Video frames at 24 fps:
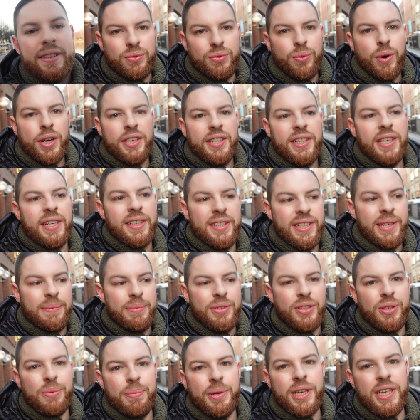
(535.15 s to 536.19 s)
right here
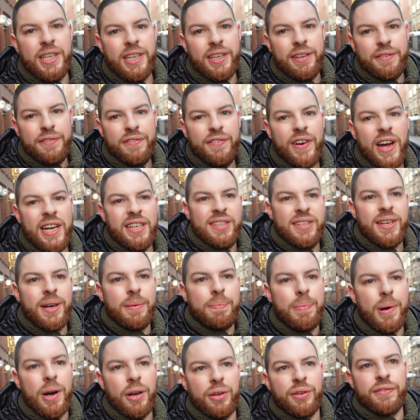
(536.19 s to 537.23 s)
seems to be the fancier
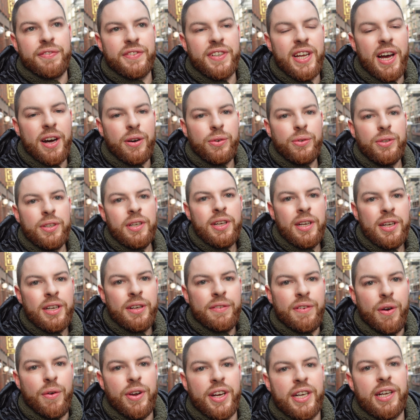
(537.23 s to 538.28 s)
part of town,
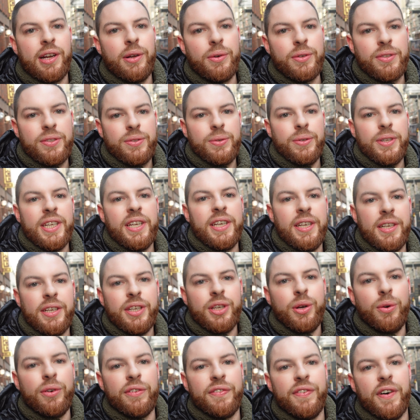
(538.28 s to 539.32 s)
very close to the
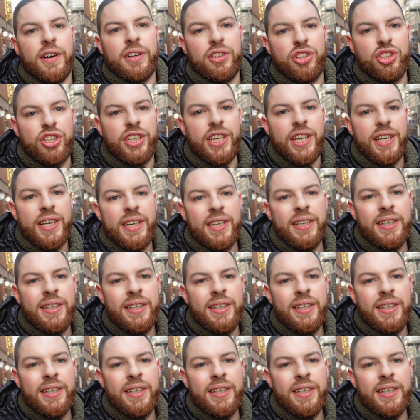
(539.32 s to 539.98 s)
Jungfernstieg,